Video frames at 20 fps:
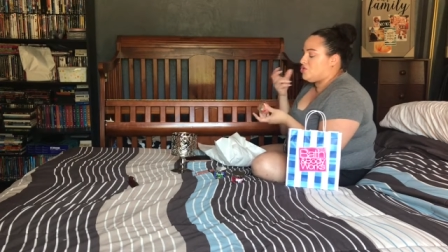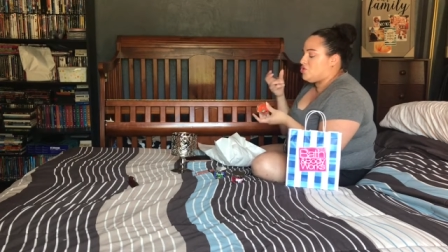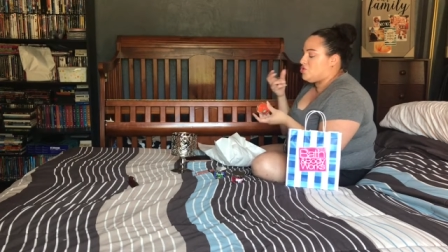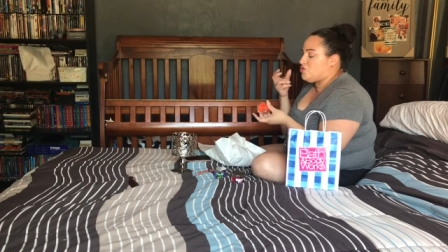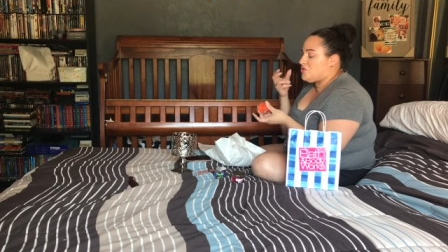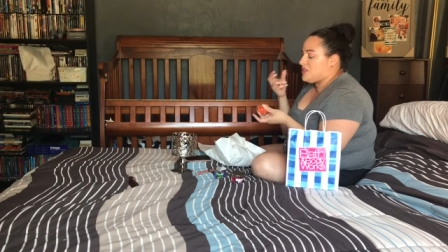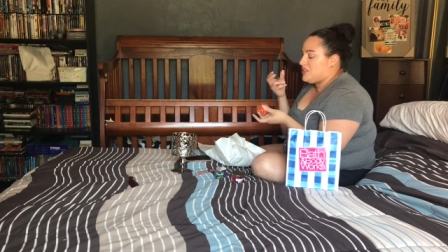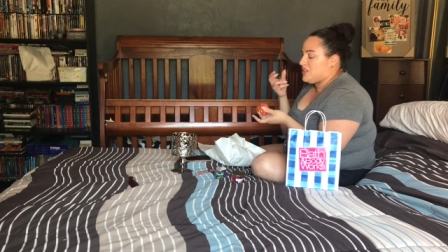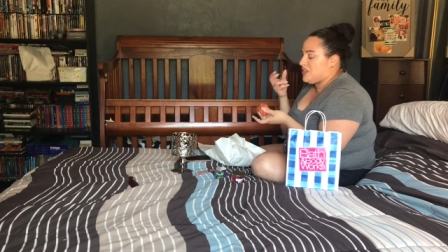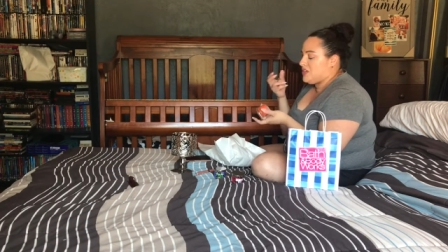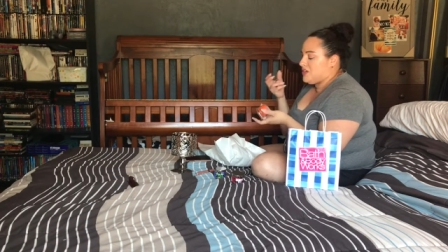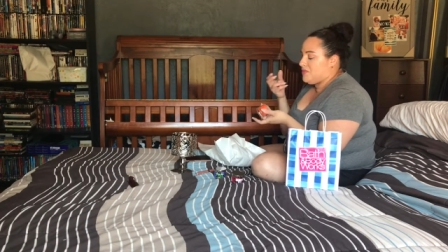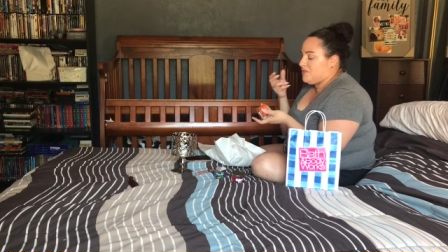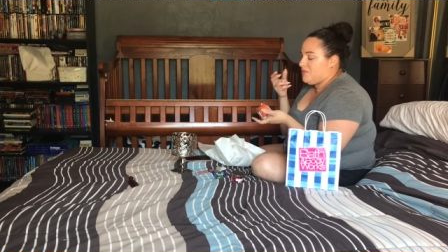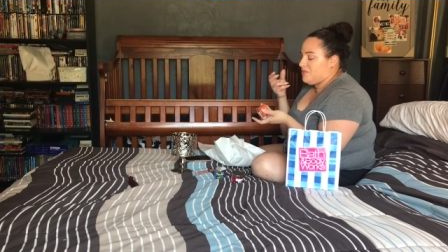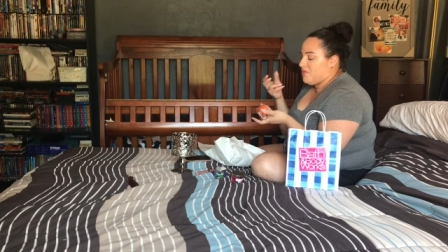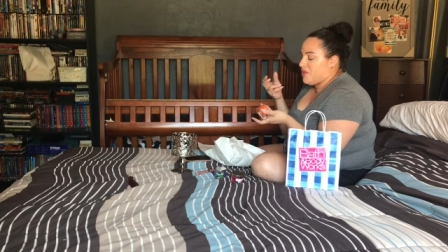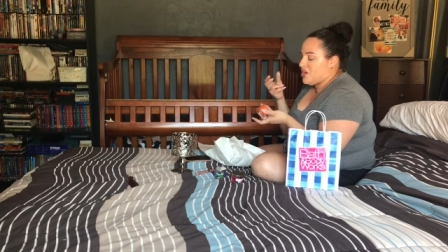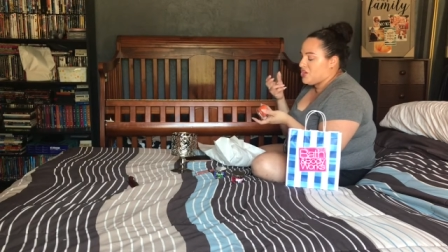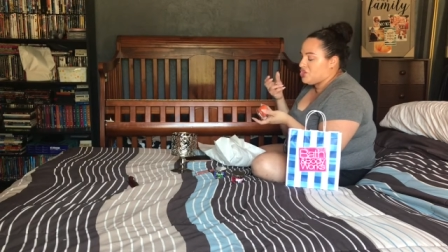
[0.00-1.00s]
juicy
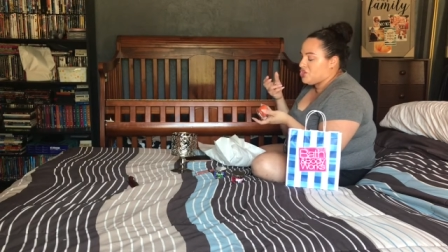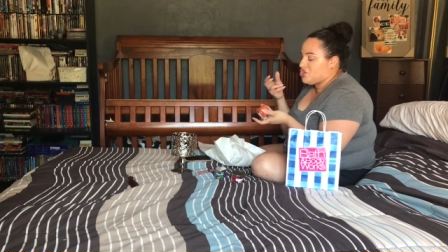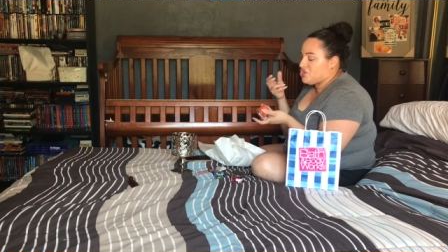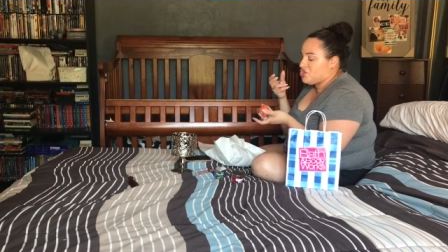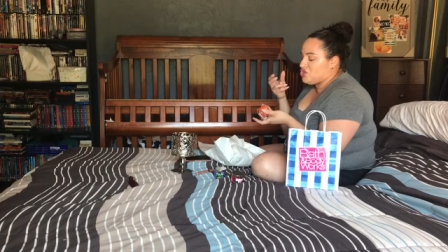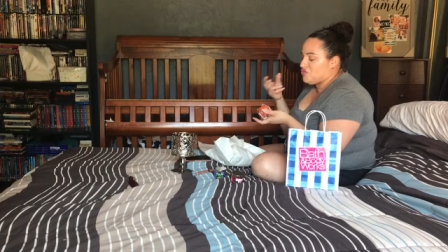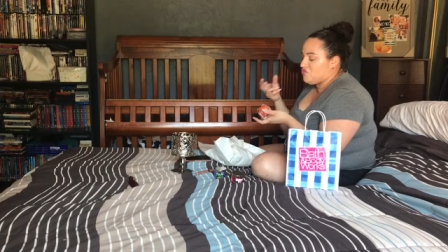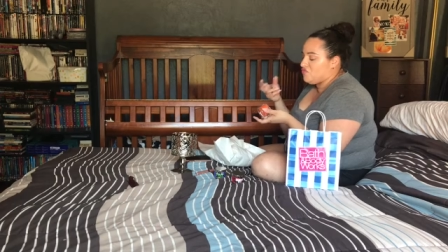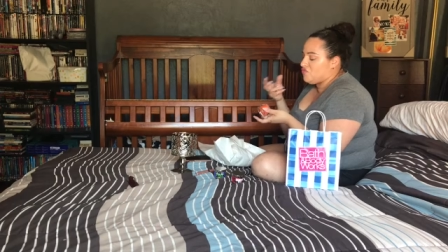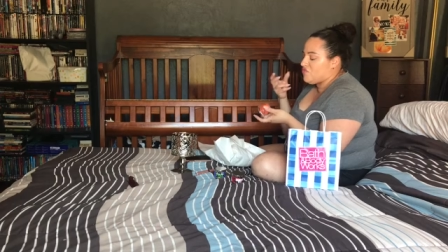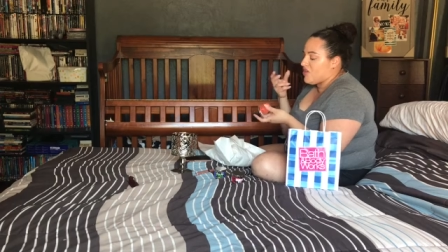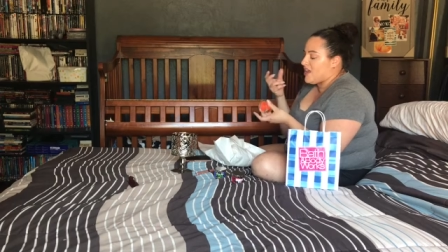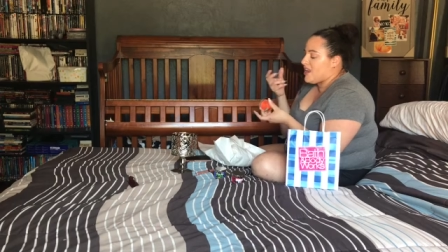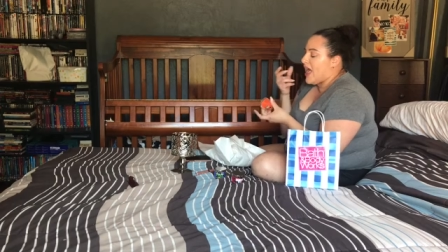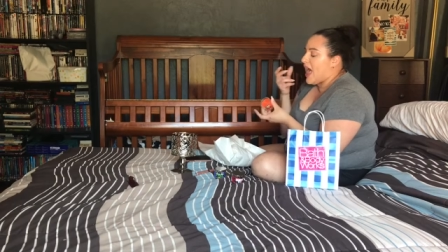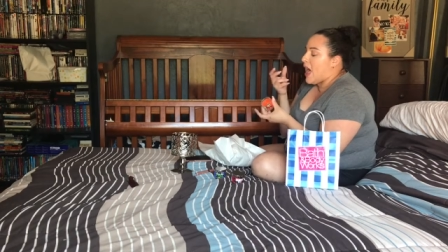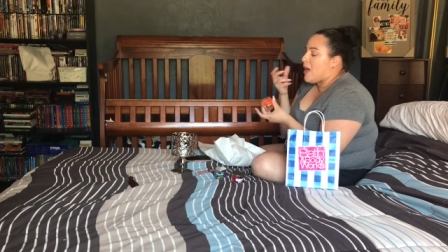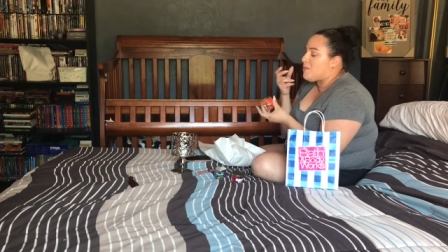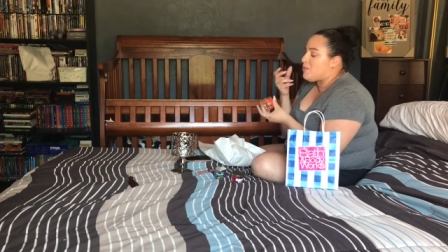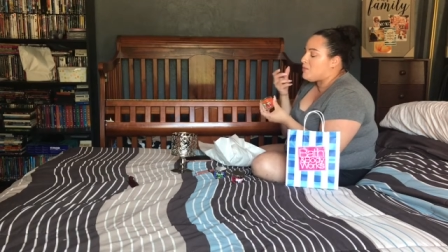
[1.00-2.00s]
fresh red
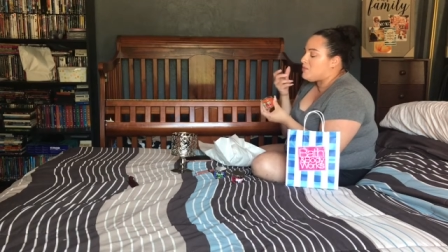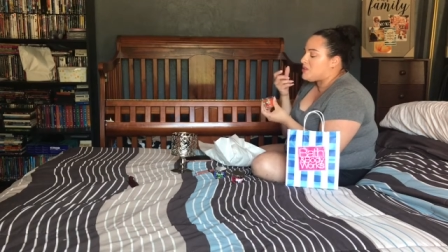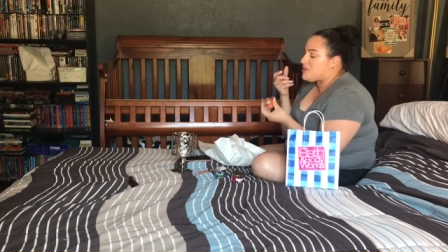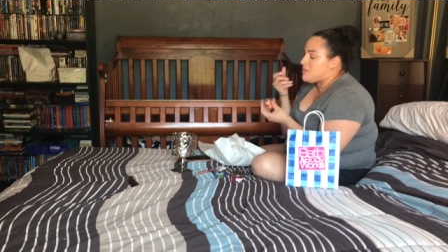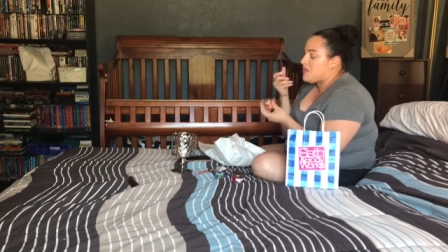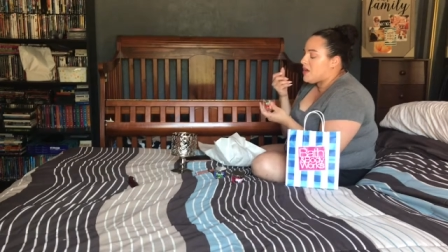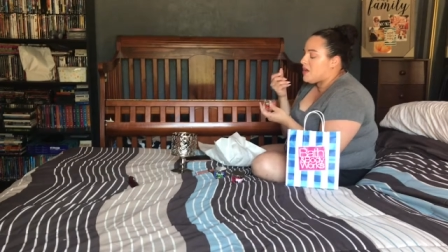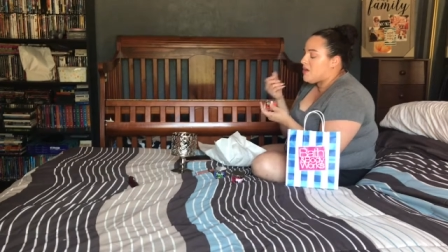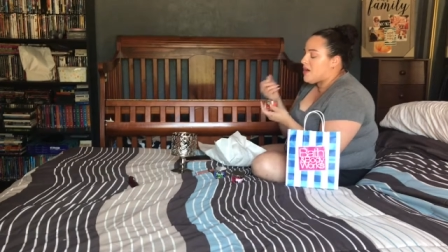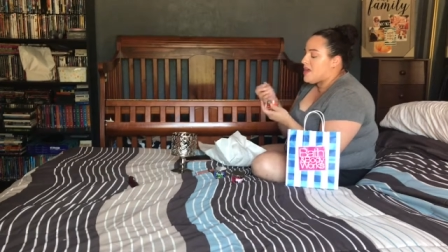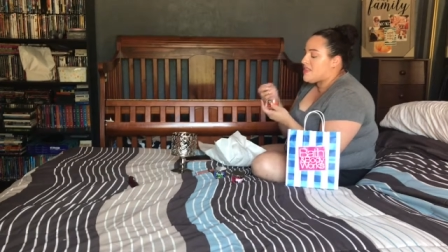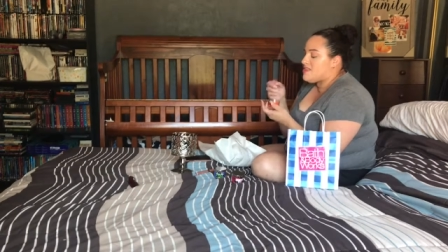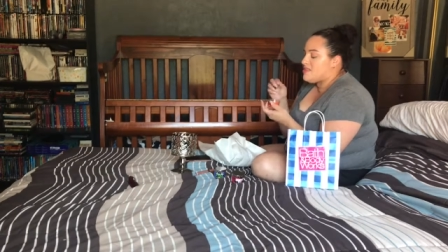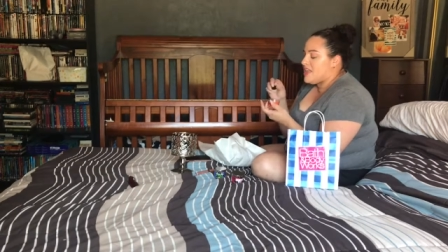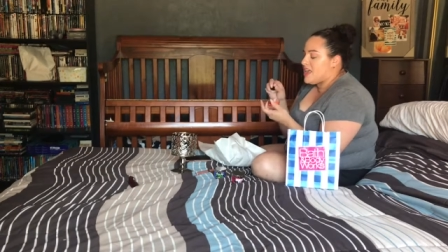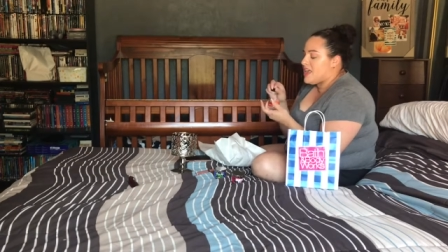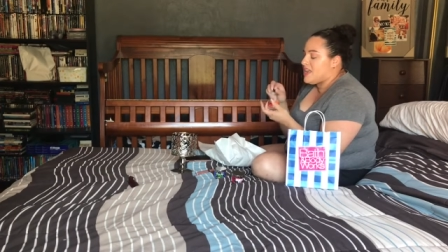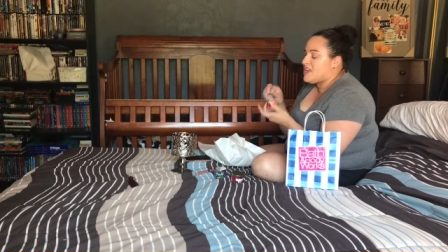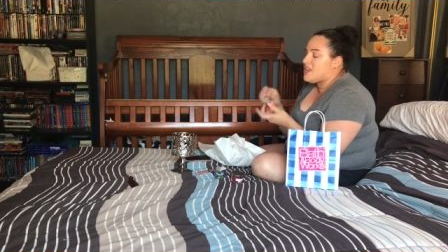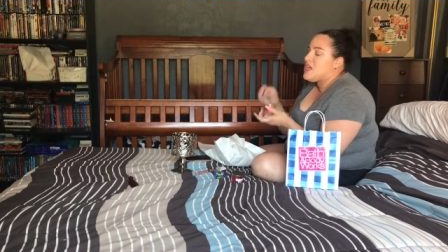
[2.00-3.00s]
apple smell and
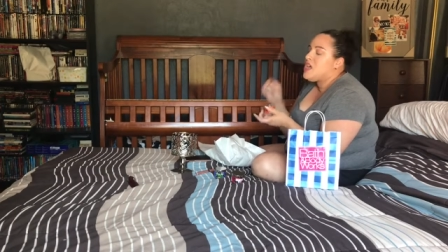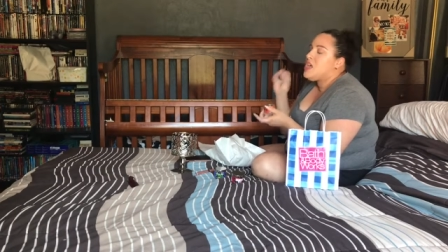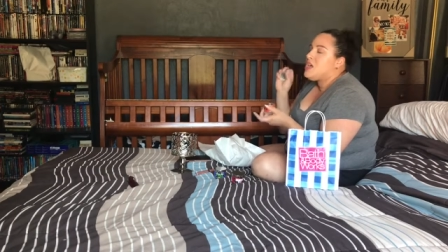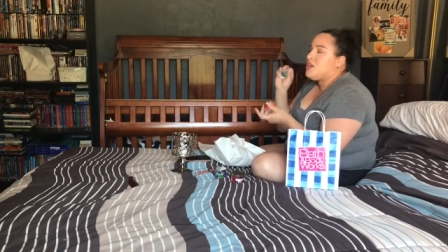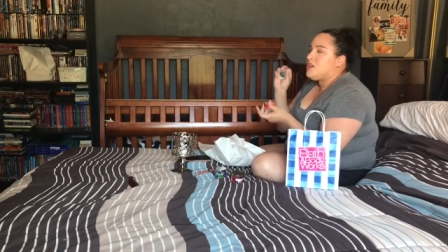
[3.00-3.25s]
then